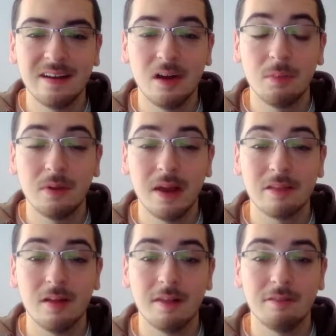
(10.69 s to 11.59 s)
I hope you
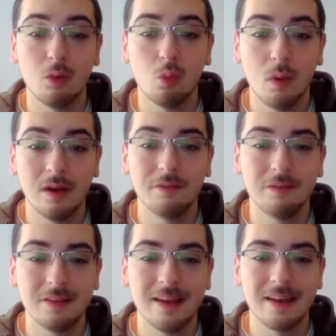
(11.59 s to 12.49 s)
guys are all having a
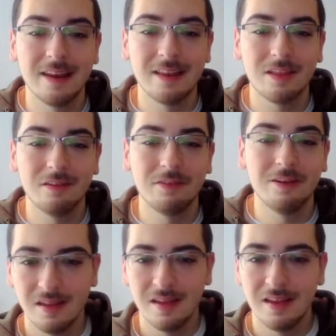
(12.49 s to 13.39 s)
wonderful day today so
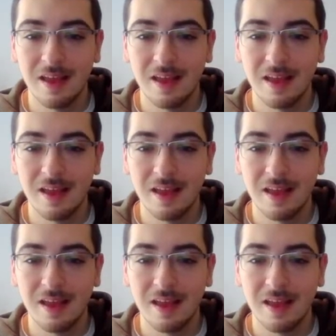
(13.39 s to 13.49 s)
far.